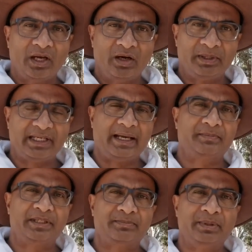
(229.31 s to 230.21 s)
how much
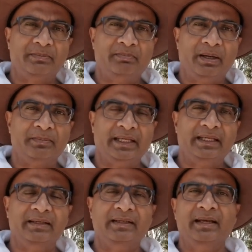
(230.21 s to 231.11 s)
amps is being pumped
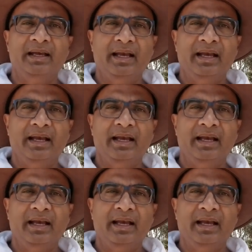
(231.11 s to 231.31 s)
in,